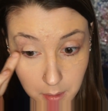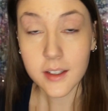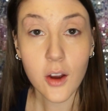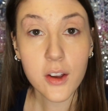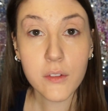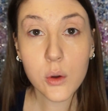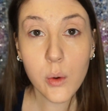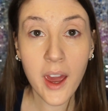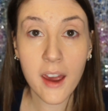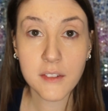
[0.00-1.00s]
Now if you
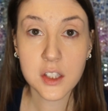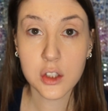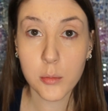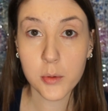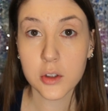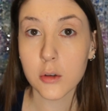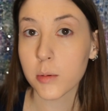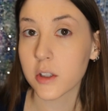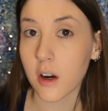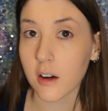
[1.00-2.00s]
have
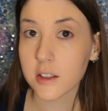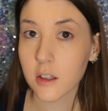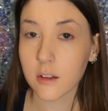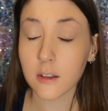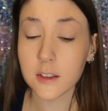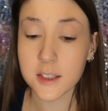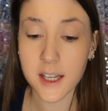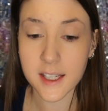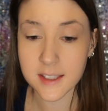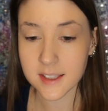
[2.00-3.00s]
super dark circles
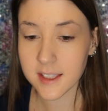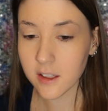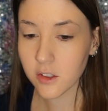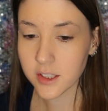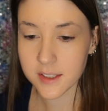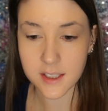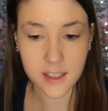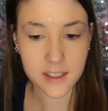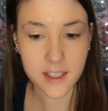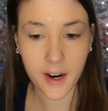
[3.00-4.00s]
and concealer
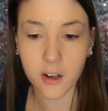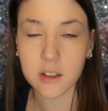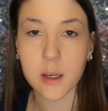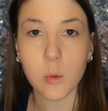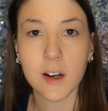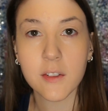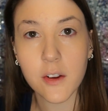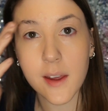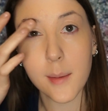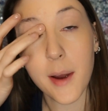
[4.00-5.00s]
doesn't entirely work
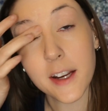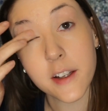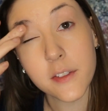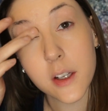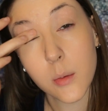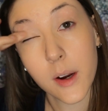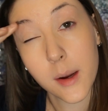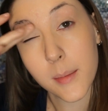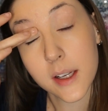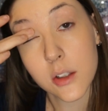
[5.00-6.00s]
for them, I definitely
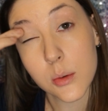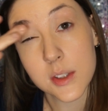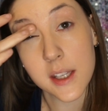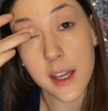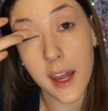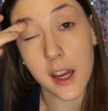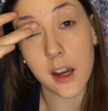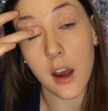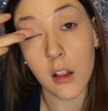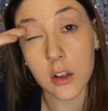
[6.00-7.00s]
recommend using a
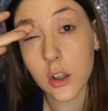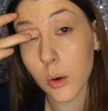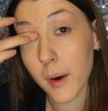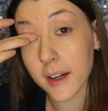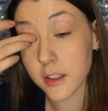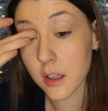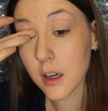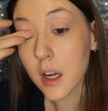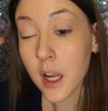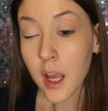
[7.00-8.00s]
color corrector.
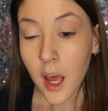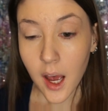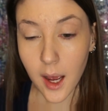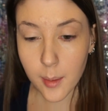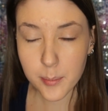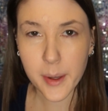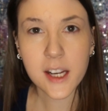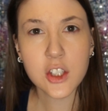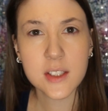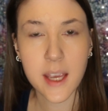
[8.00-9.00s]

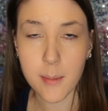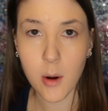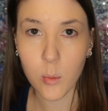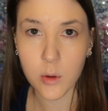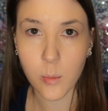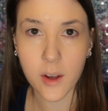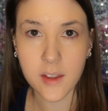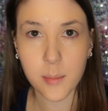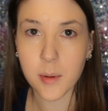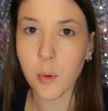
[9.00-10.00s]
Becca just came out with one
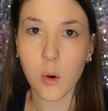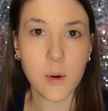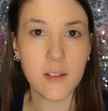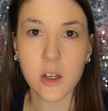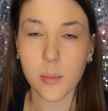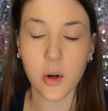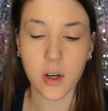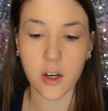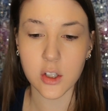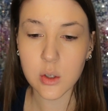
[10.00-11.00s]
that people are raving
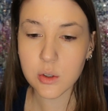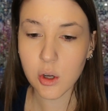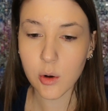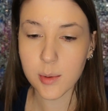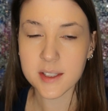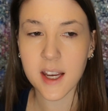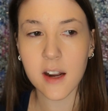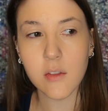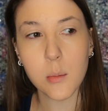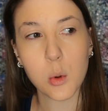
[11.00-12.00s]
about on YouTube. It's
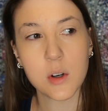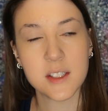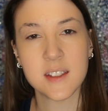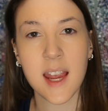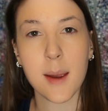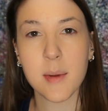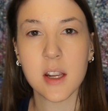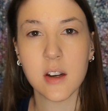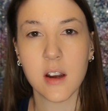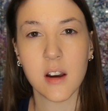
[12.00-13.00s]
kind of a more
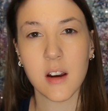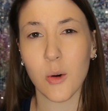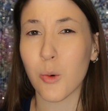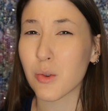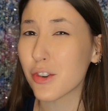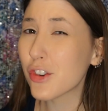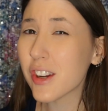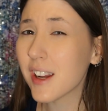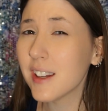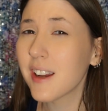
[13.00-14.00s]
salmon
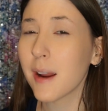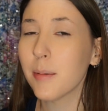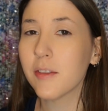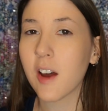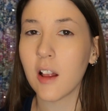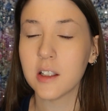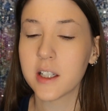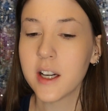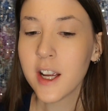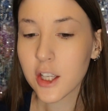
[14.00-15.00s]
orangey type of
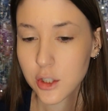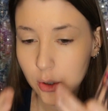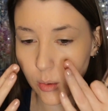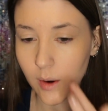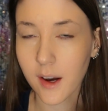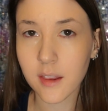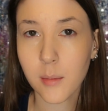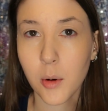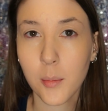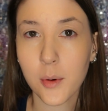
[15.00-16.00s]
color to correct the
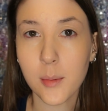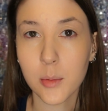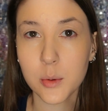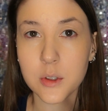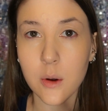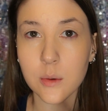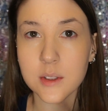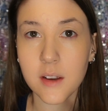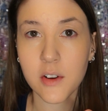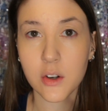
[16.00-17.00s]
purple and blue
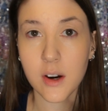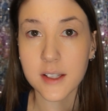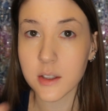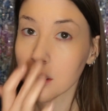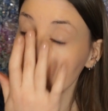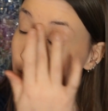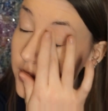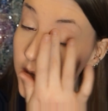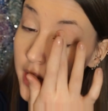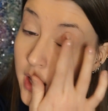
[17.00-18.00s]
tones of under eye
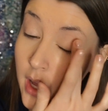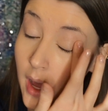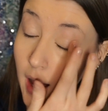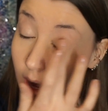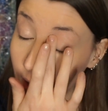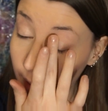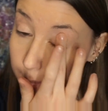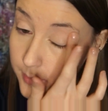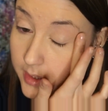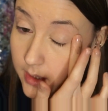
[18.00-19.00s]
circles.
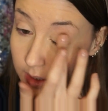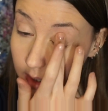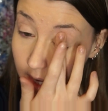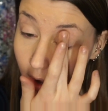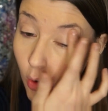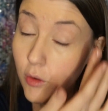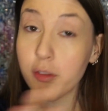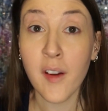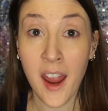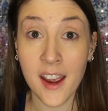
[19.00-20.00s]

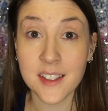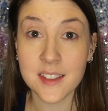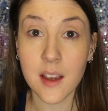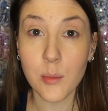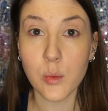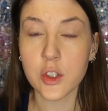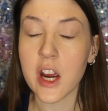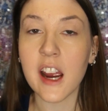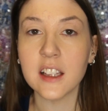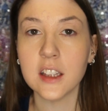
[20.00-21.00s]
e.l.f. has some which
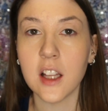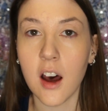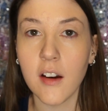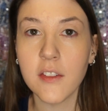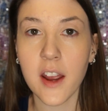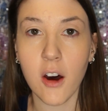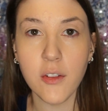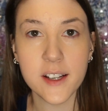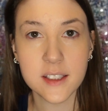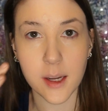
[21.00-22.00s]
I love. e.l.f.
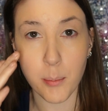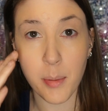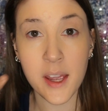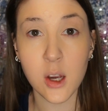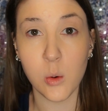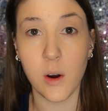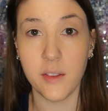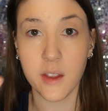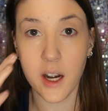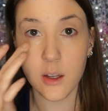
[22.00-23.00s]
has a pink
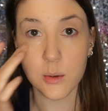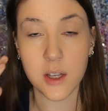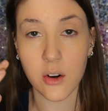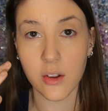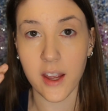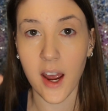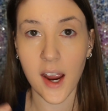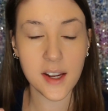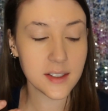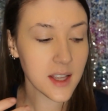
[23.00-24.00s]
one that I use under the
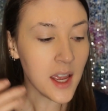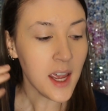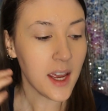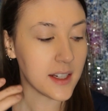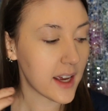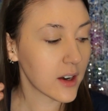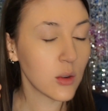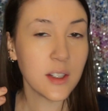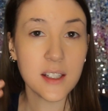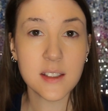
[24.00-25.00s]
eyes, and not
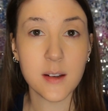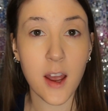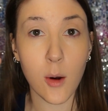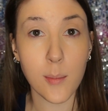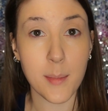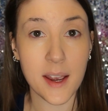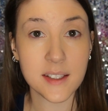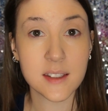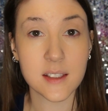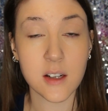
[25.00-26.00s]
only does it help
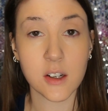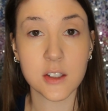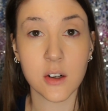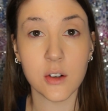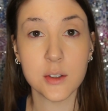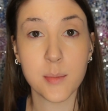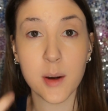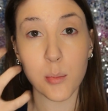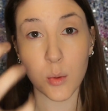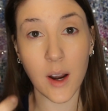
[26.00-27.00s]
mask the dark circles, but
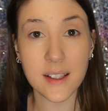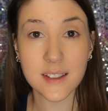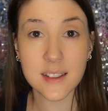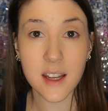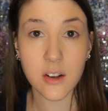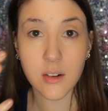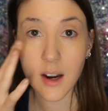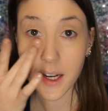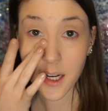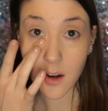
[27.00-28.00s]
it brightens the under
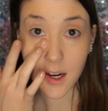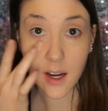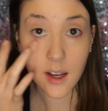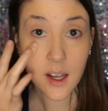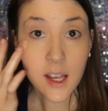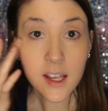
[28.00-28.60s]
eye area.